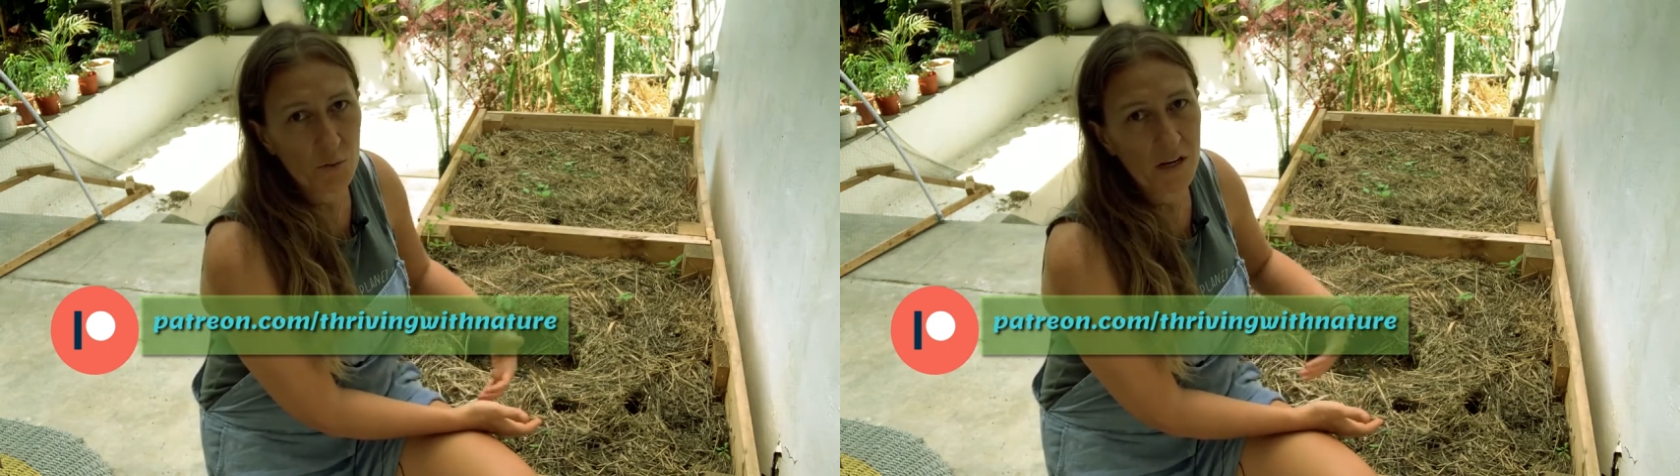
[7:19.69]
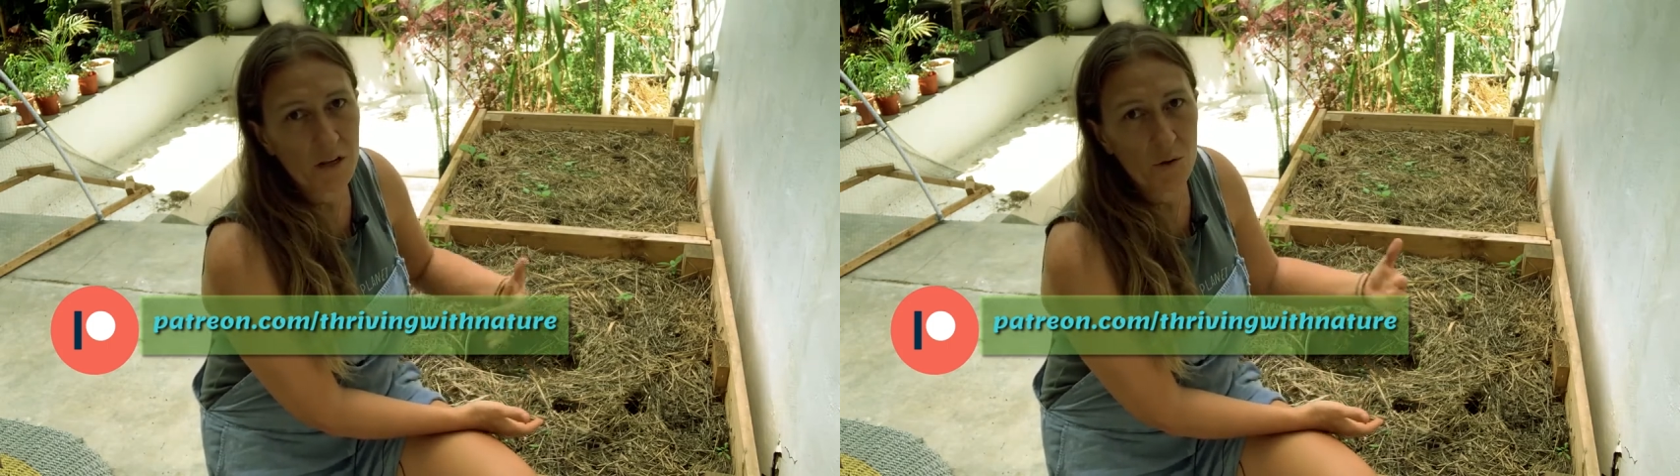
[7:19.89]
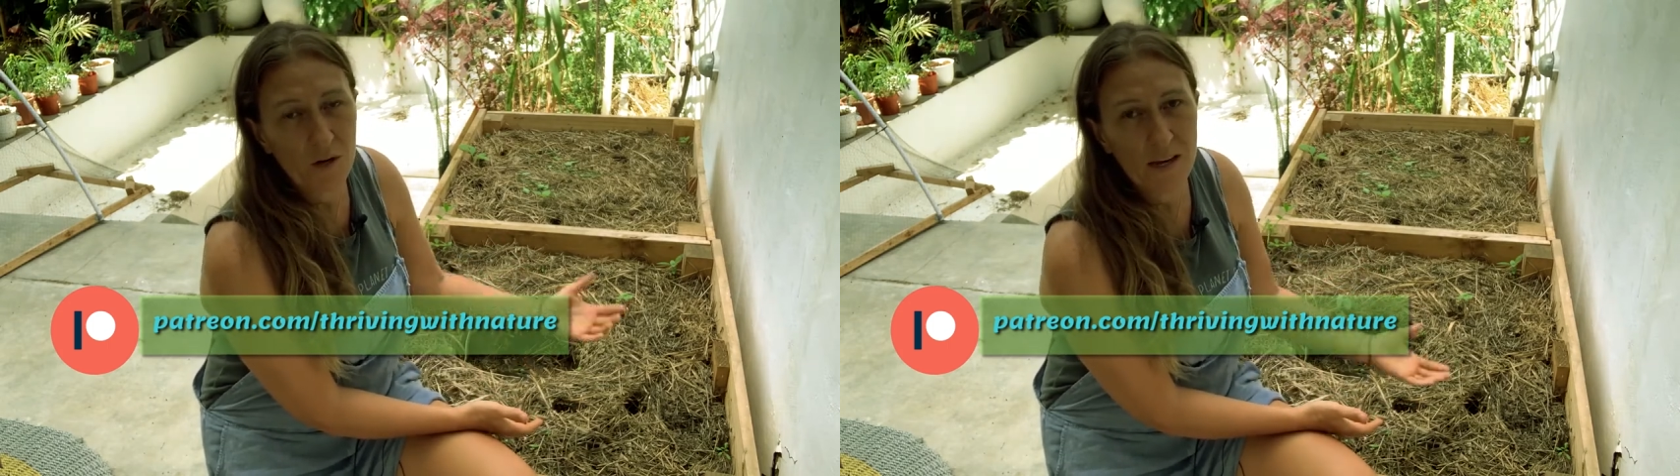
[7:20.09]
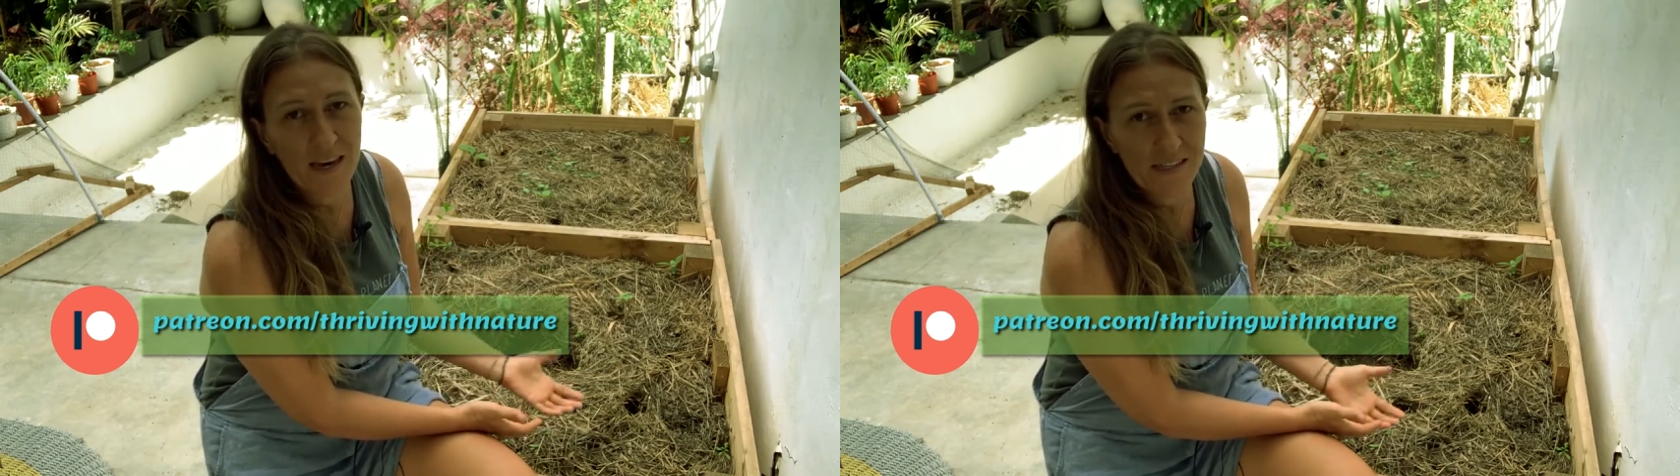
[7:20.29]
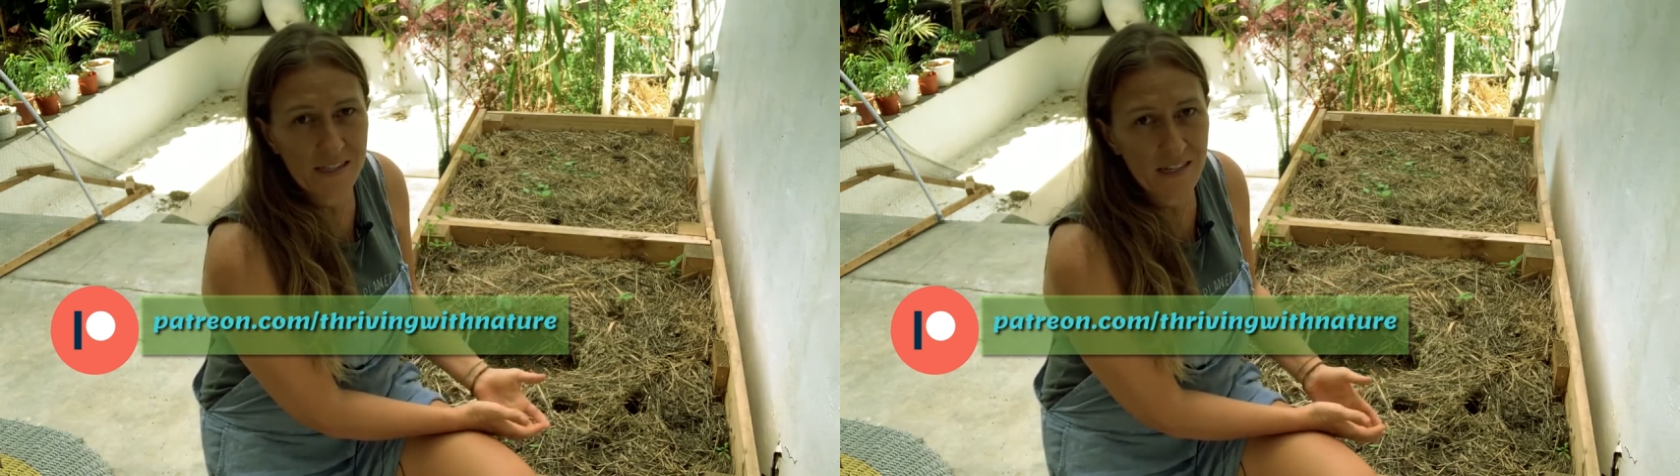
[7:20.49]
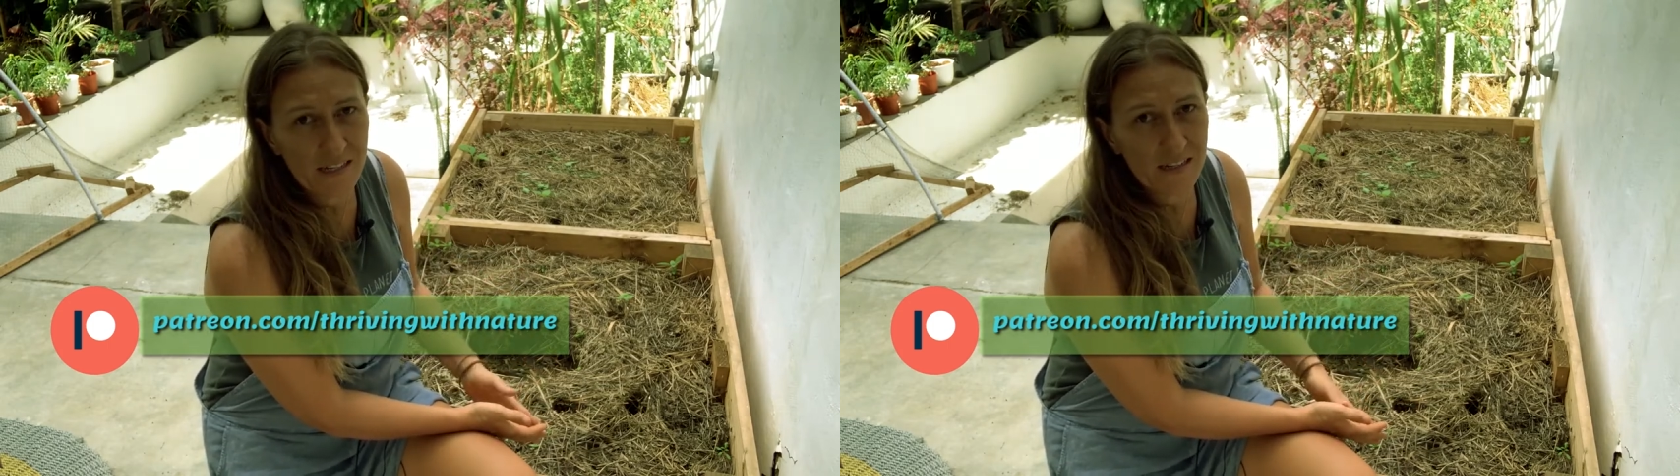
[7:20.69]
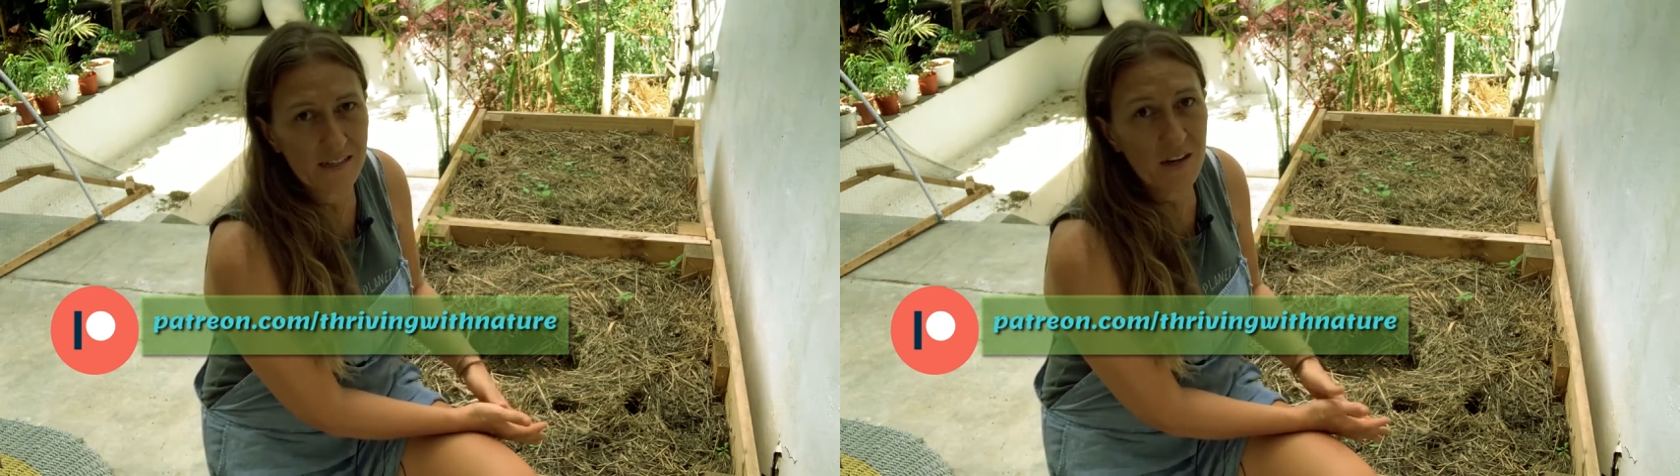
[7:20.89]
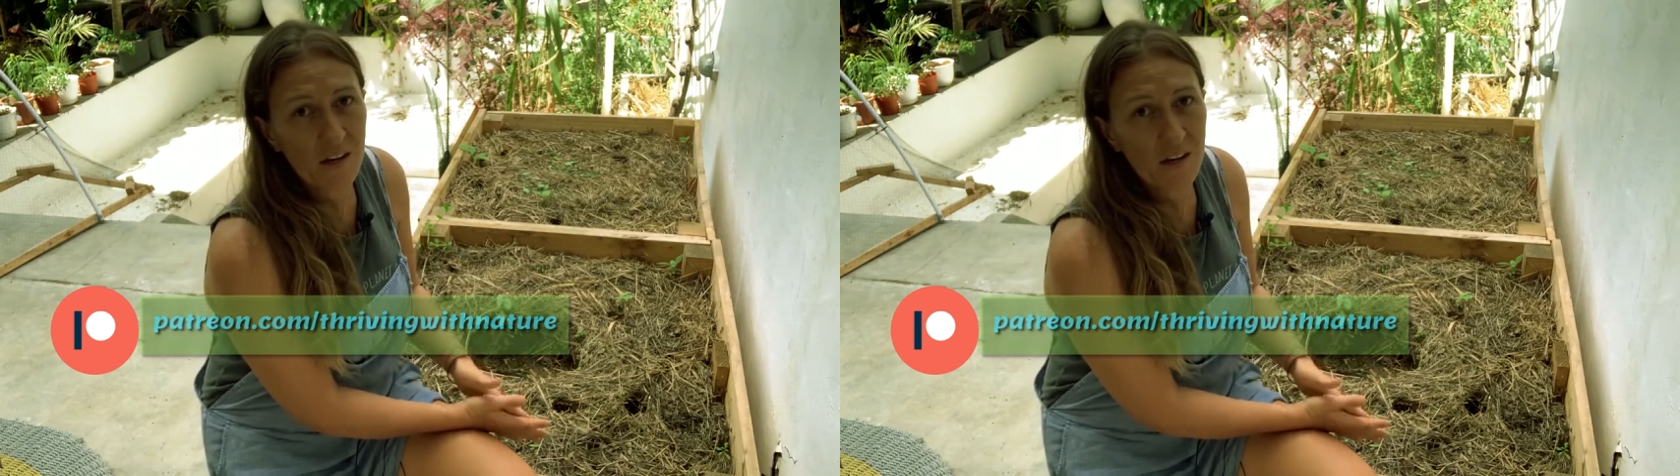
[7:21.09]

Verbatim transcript: We're going to look at case studies.